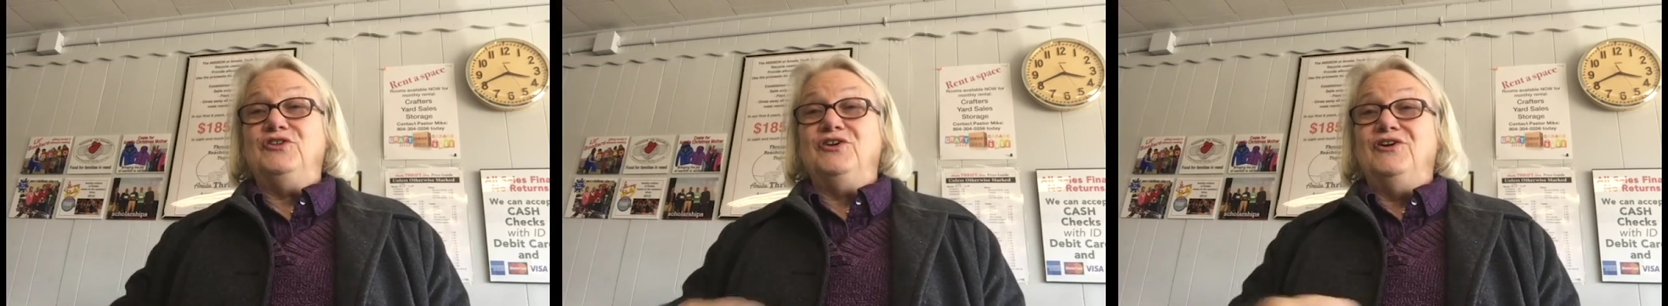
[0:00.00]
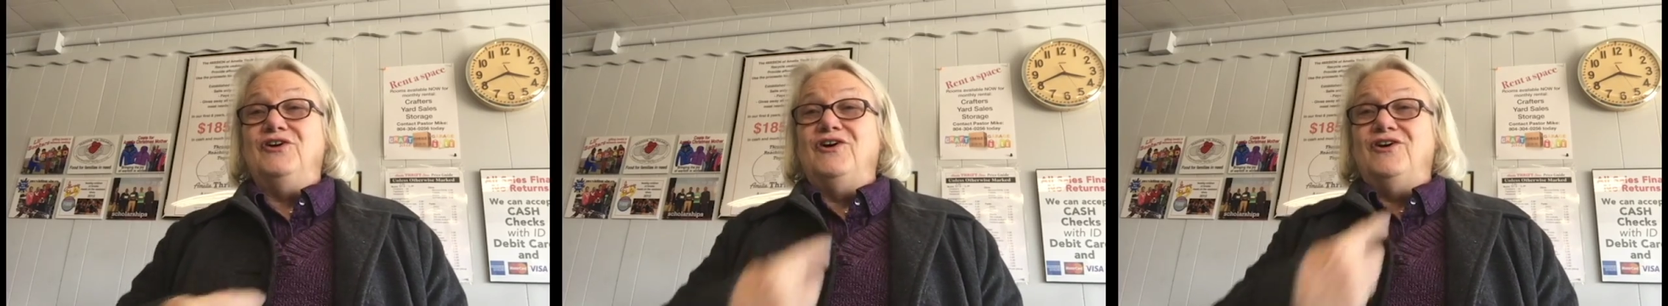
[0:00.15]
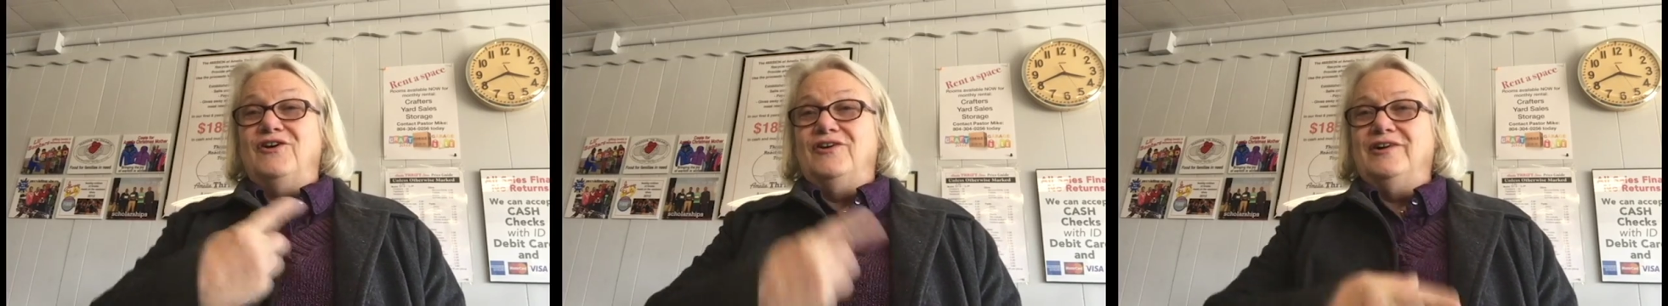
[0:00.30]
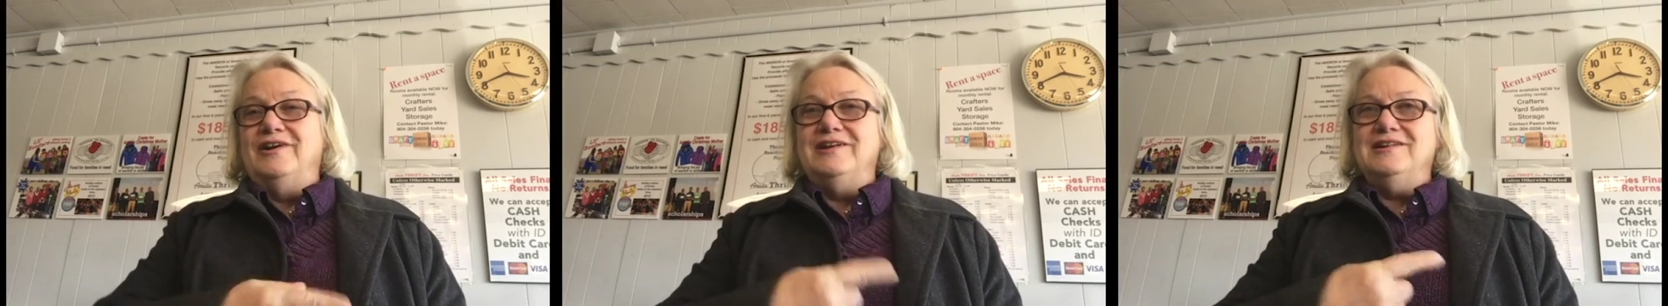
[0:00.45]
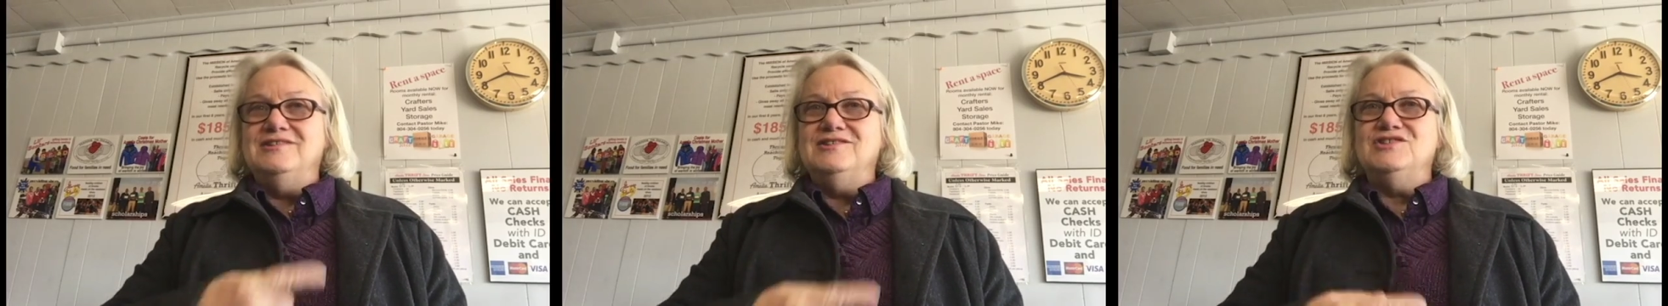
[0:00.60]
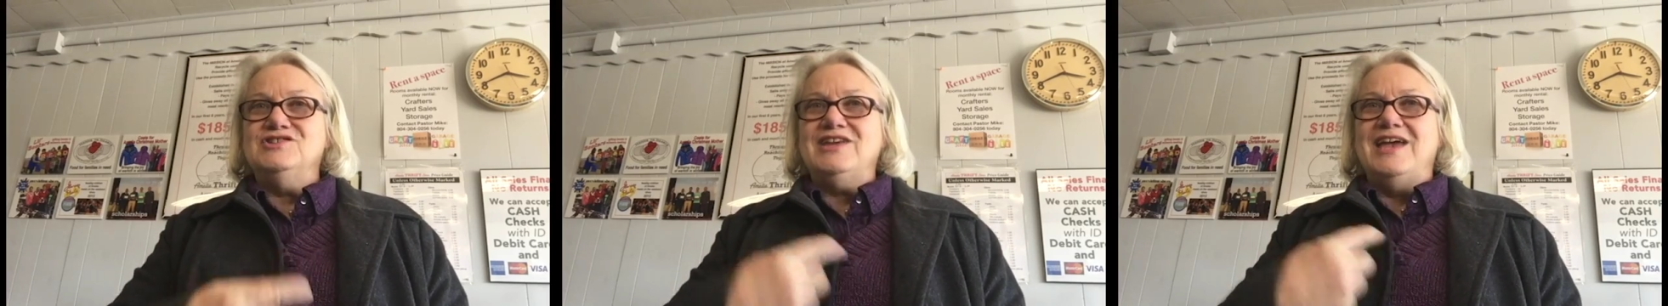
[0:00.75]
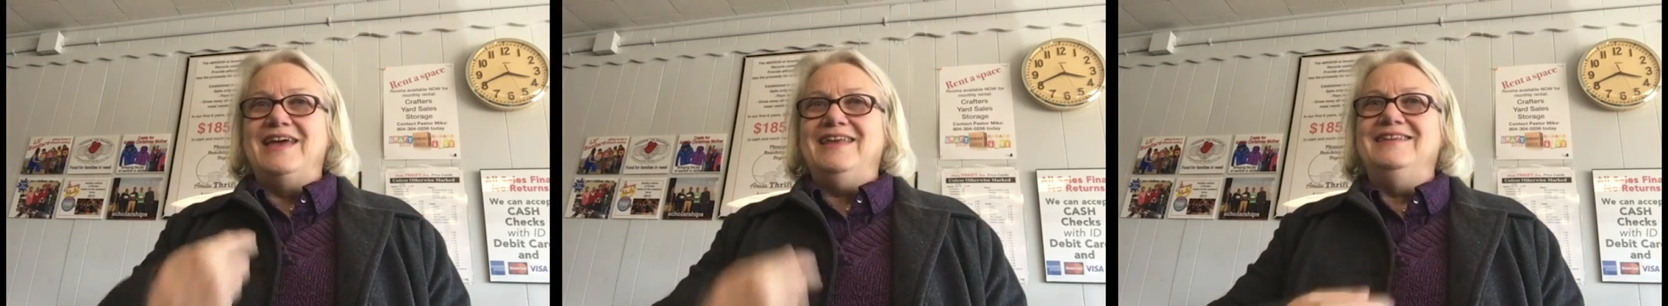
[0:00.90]

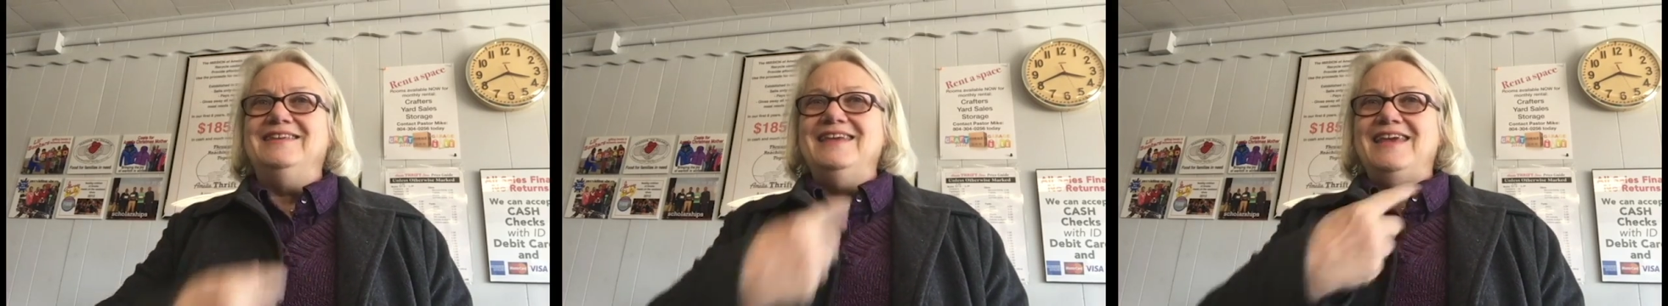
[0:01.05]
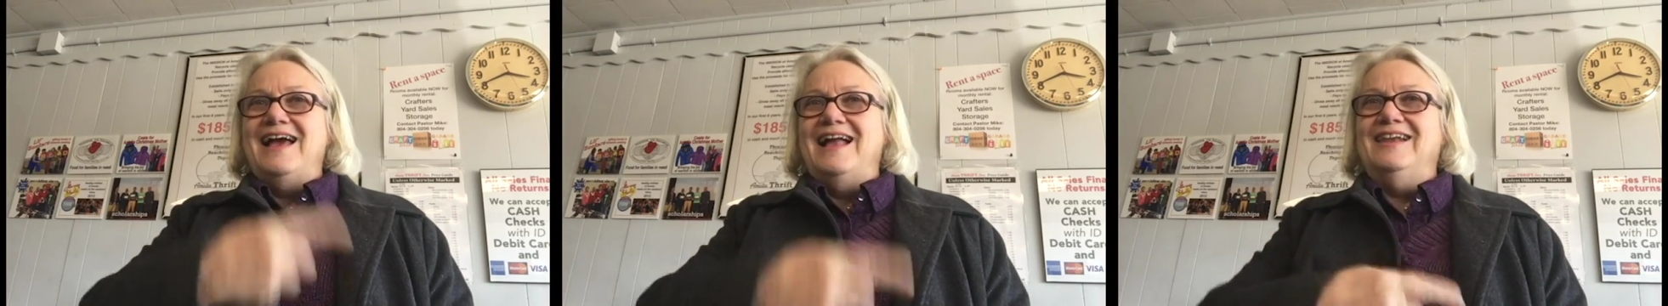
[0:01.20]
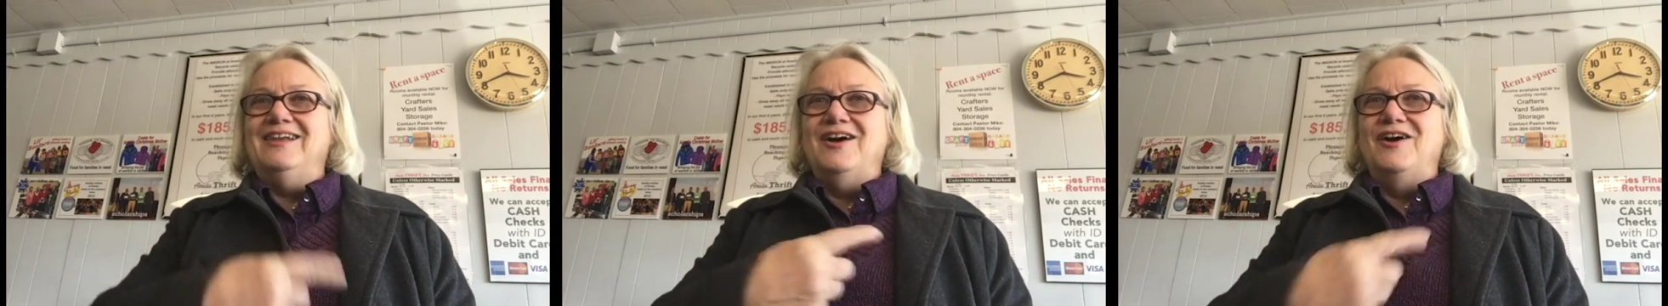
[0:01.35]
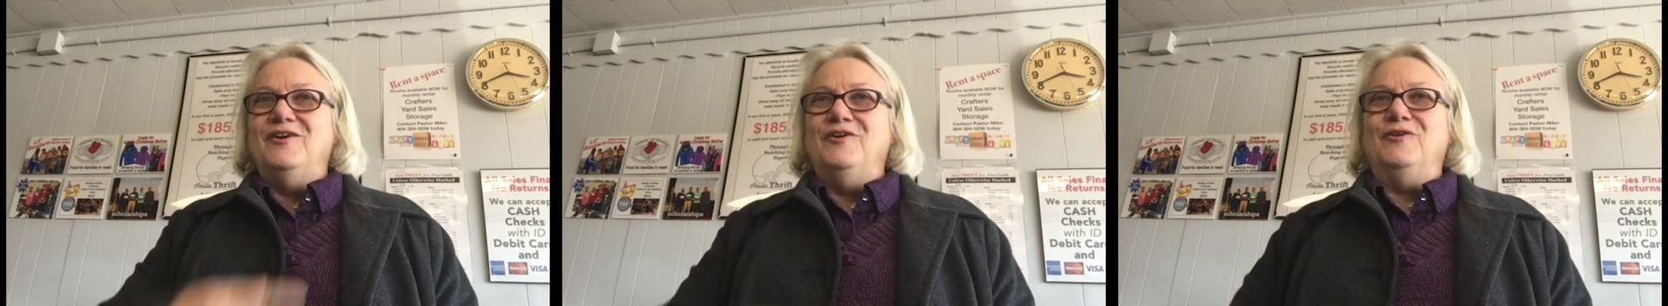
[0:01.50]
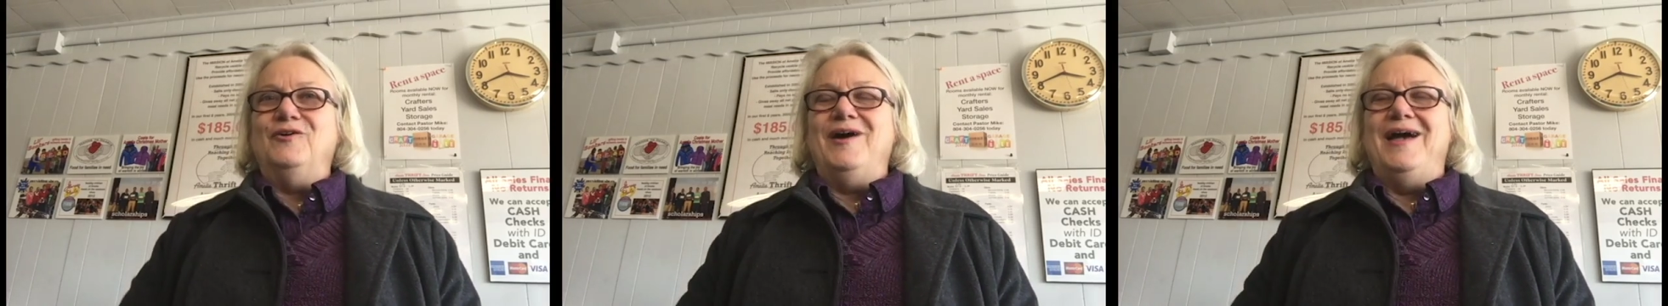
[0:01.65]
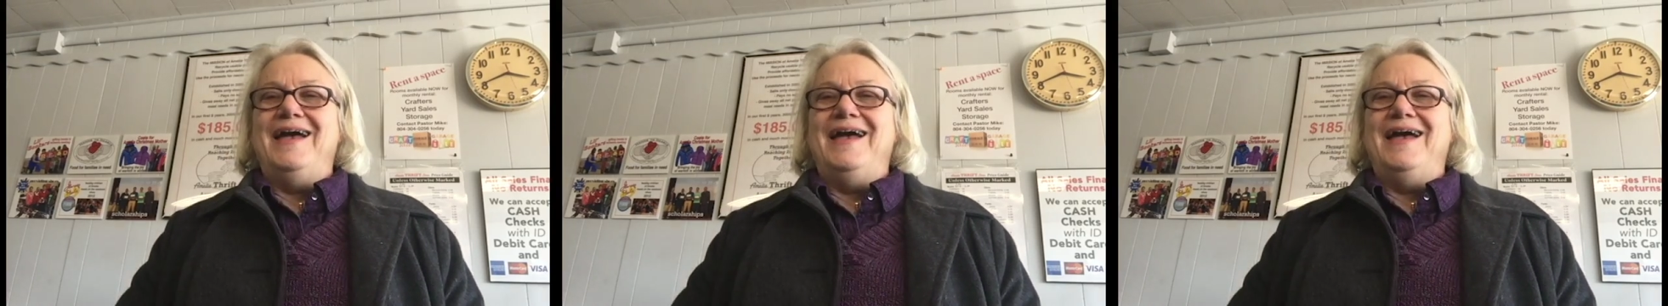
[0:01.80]
orange and yellow.